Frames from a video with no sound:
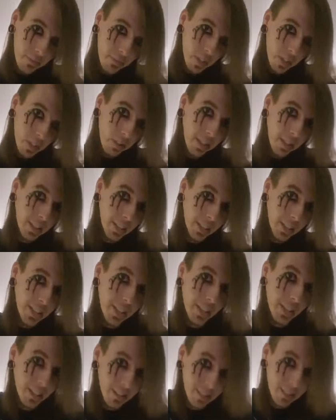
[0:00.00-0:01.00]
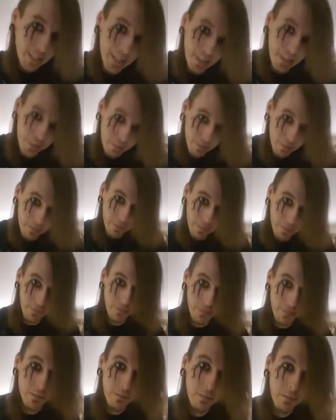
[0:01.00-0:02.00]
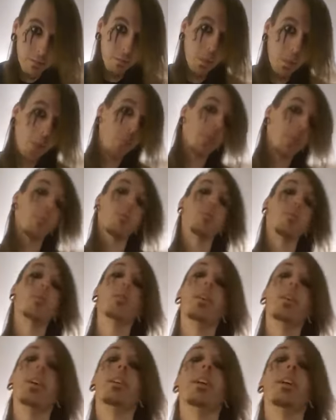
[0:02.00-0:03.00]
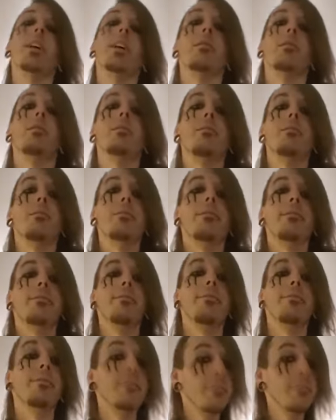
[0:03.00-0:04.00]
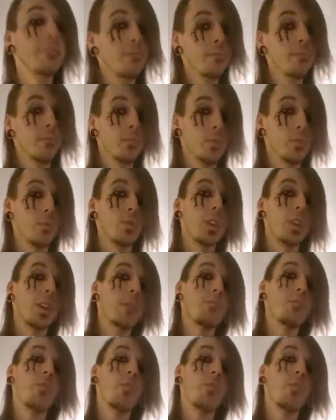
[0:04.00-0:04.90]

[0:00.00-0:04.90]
you like to kick us down, but we won't stay down. We'll keep